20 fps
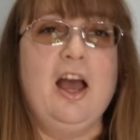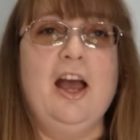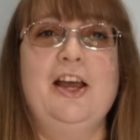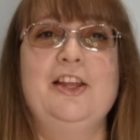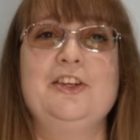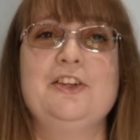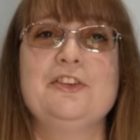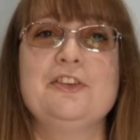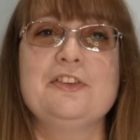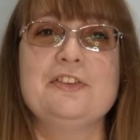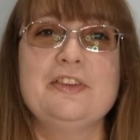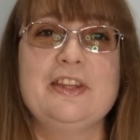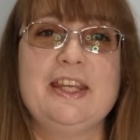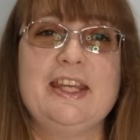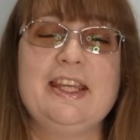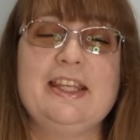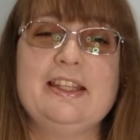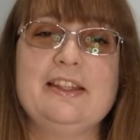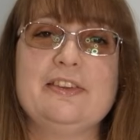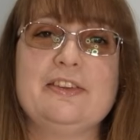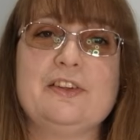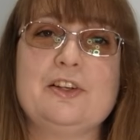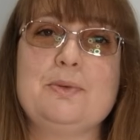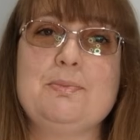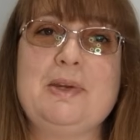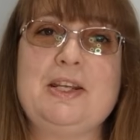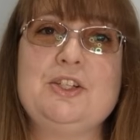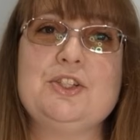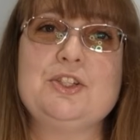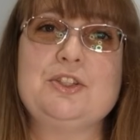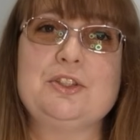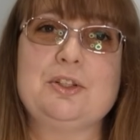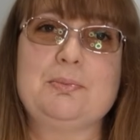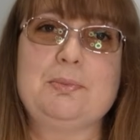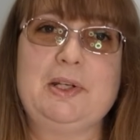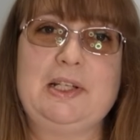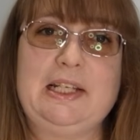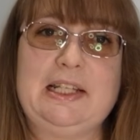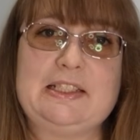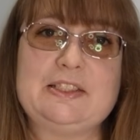Another thing that I mentioned on
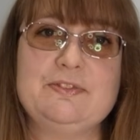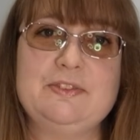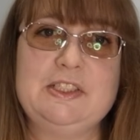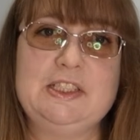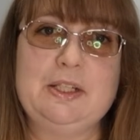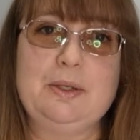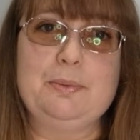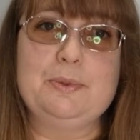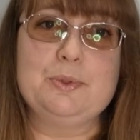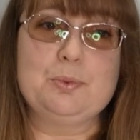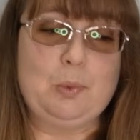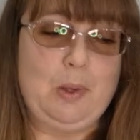my last video as